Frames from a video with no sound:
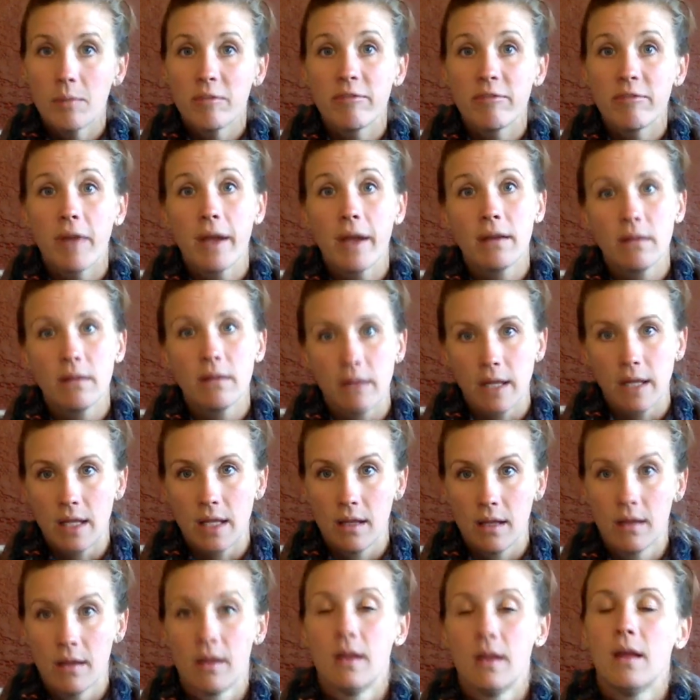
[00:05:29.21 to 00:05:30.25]

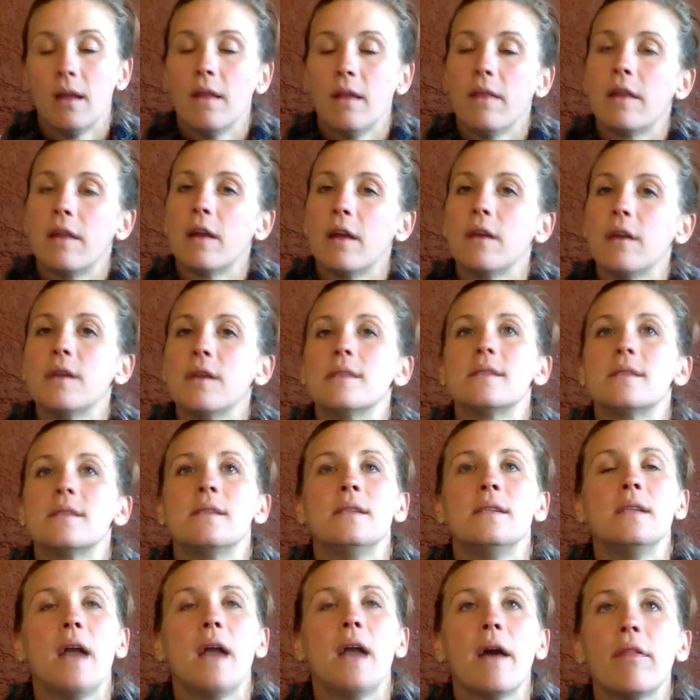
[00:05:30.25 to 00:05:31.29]
Finally, there is
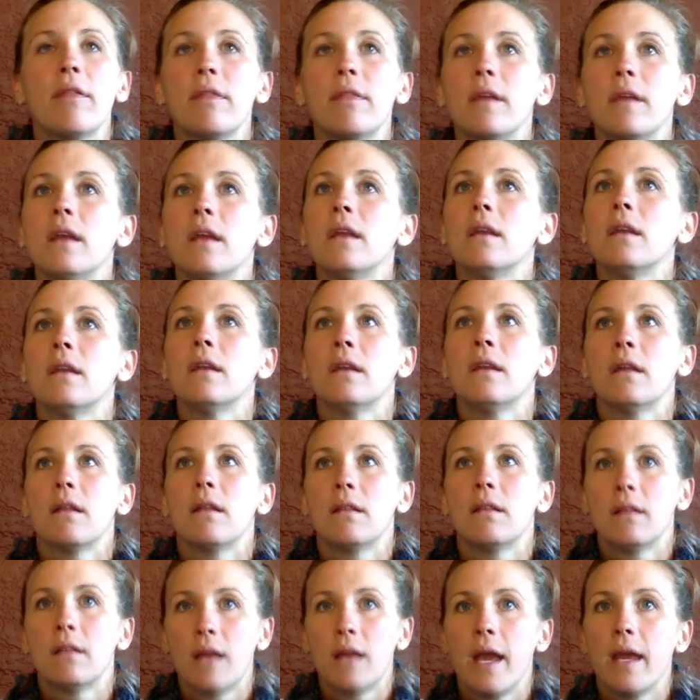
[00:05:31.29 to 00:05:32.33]
nothing
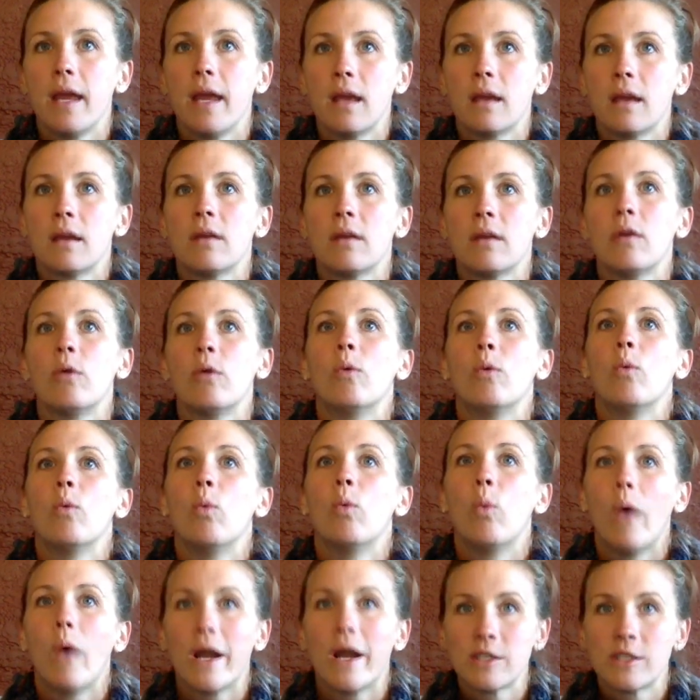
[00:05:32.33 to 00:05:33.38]
like
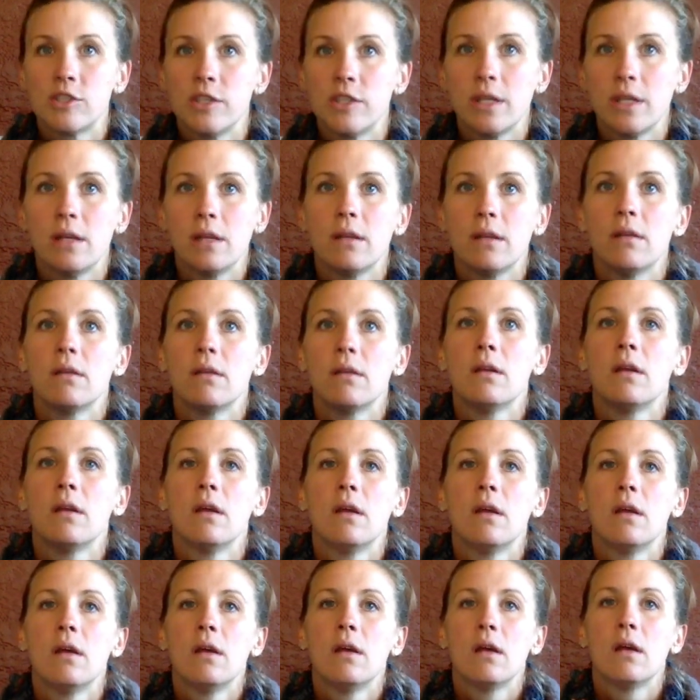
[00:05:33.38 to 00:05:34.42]
watching
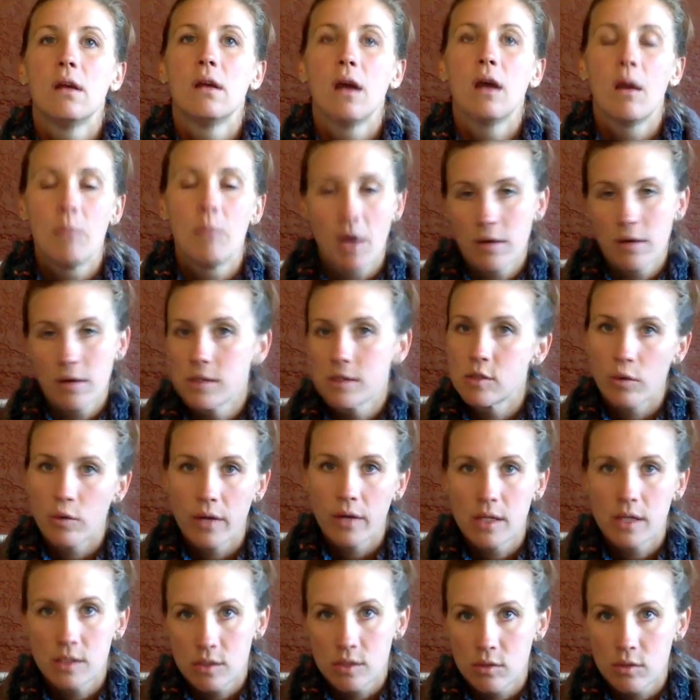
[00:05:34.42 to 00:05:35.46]
a
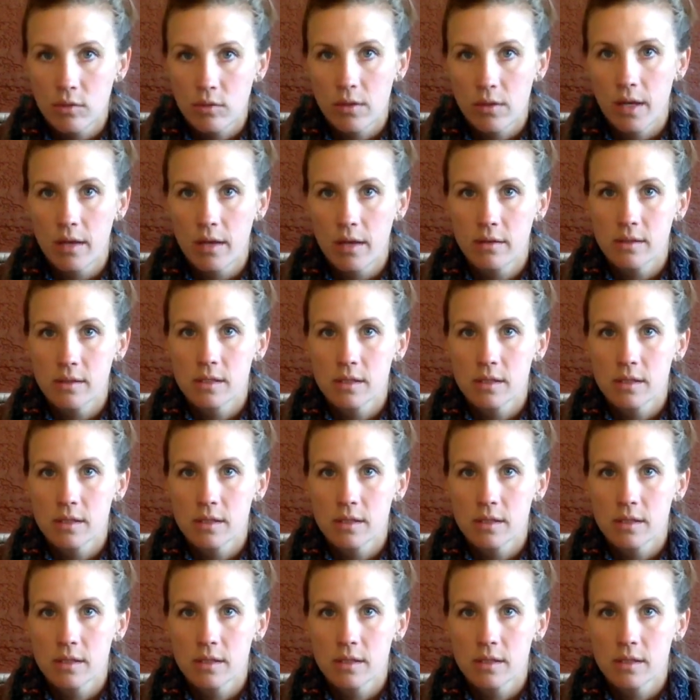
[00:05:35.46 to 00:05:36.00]
Montessori student